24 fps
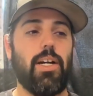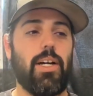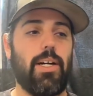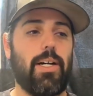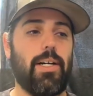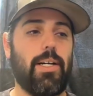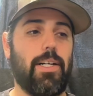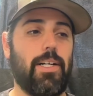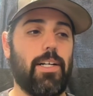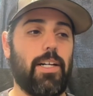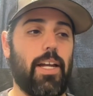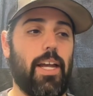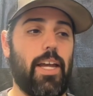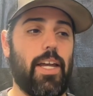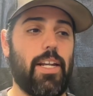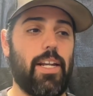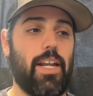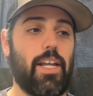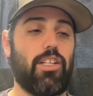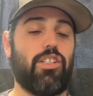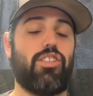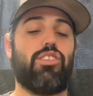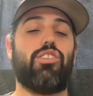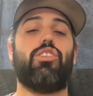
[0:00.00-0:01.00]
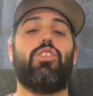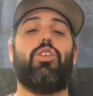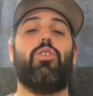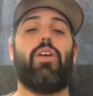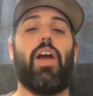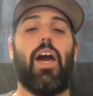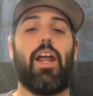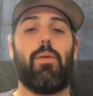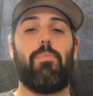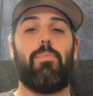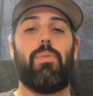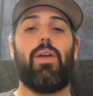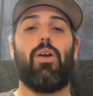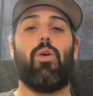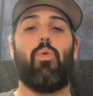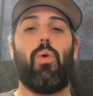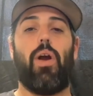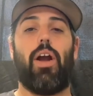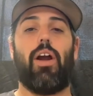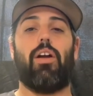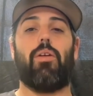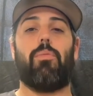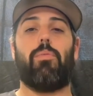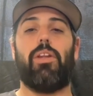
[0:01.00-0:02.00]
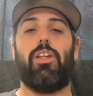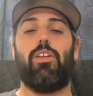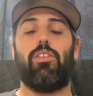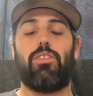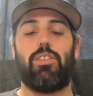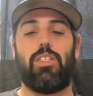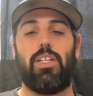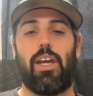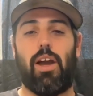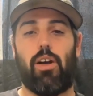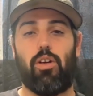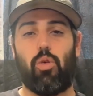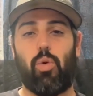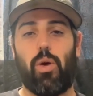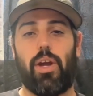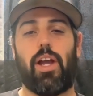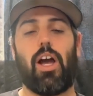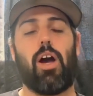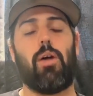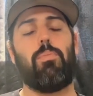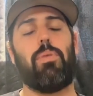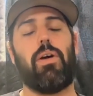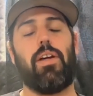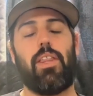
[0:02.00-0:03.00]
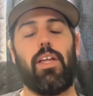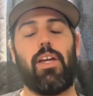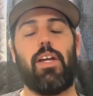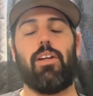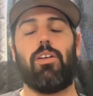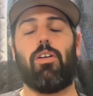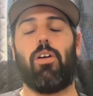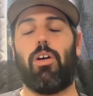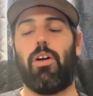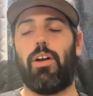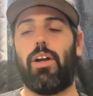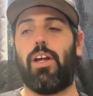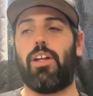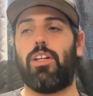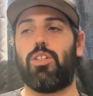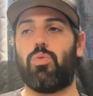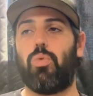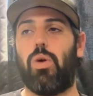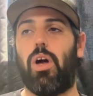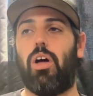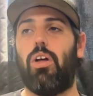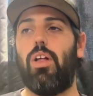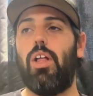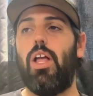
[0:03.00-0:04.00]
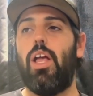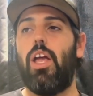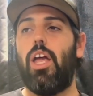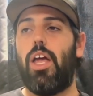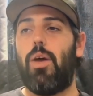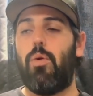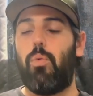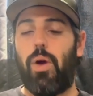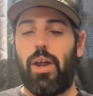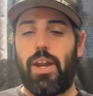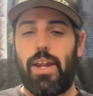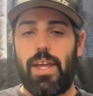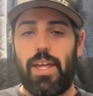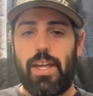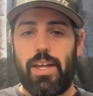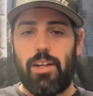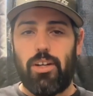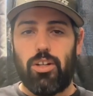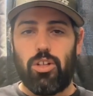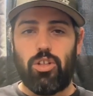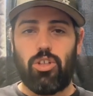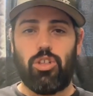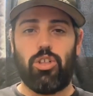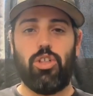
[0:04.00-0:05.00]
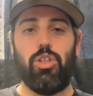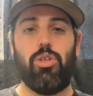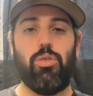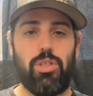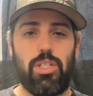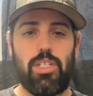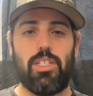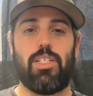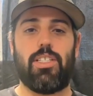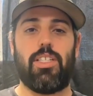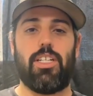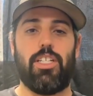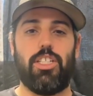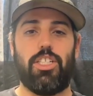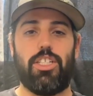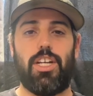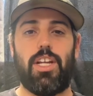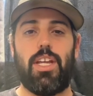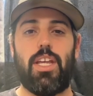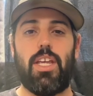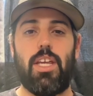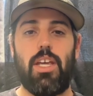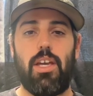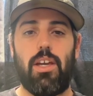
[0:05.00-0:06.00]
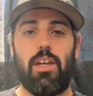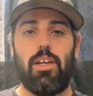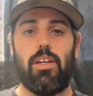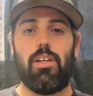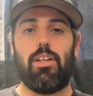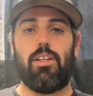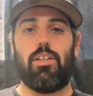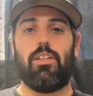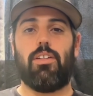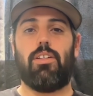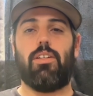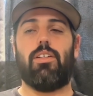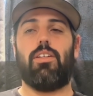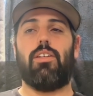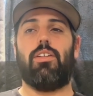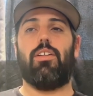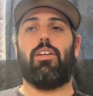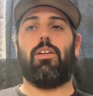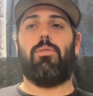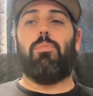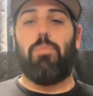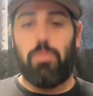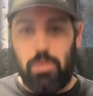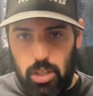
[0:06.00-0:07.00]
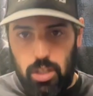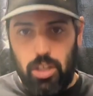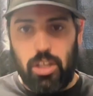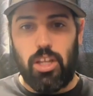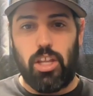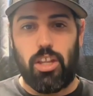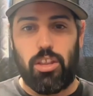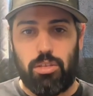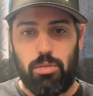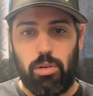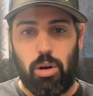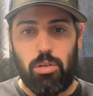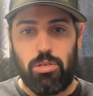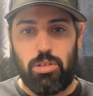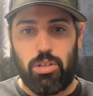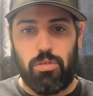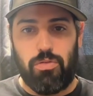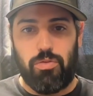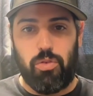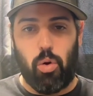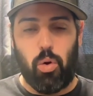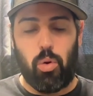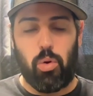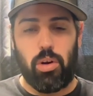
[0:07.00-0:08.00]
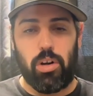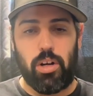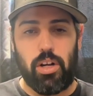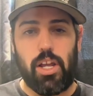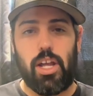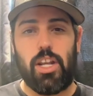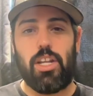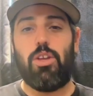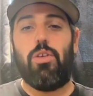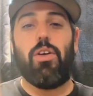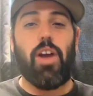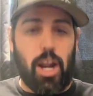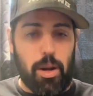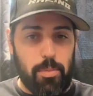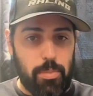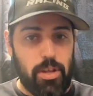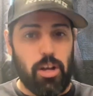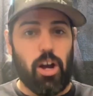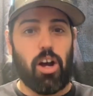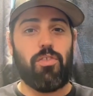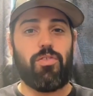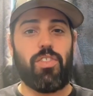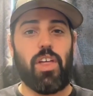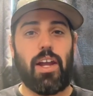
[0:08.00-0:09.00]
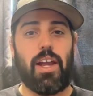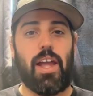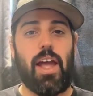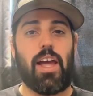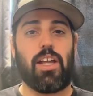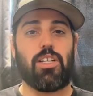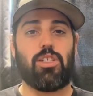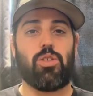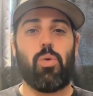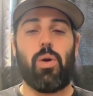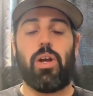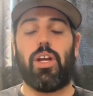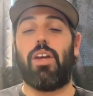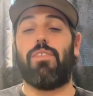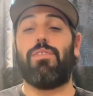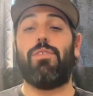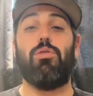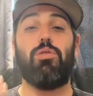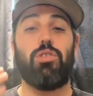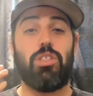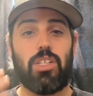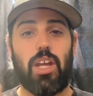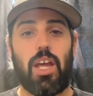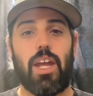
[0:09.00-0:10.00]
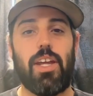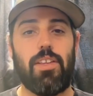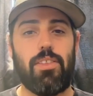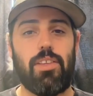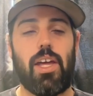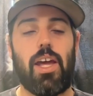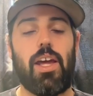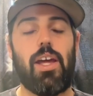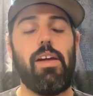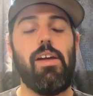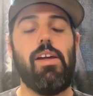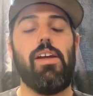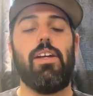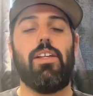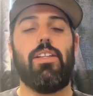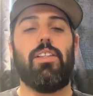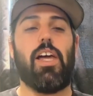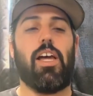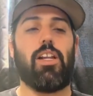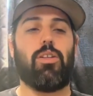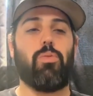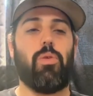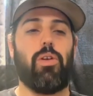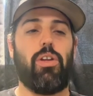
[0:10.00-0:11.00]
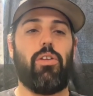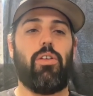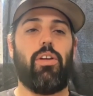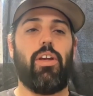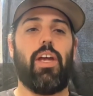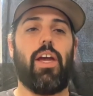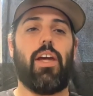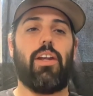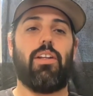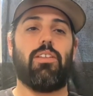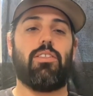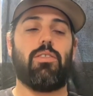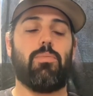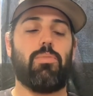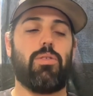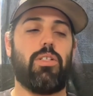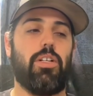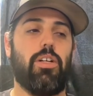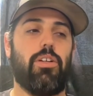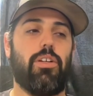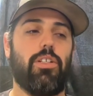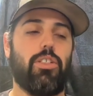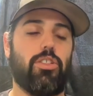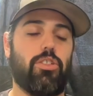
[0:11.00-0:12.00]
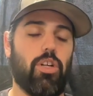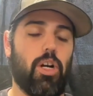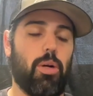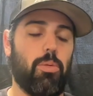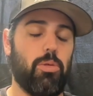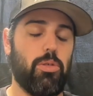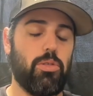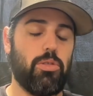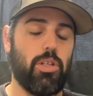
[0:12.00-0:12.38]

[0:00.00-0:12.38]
And you got to be aware. I mean, you'll see how quick. I'll play the in-car again as well. When it loses the G, it throws you forward, and you got to be off that gas quick. If you stay in that, that's when you can get into some serious trouble.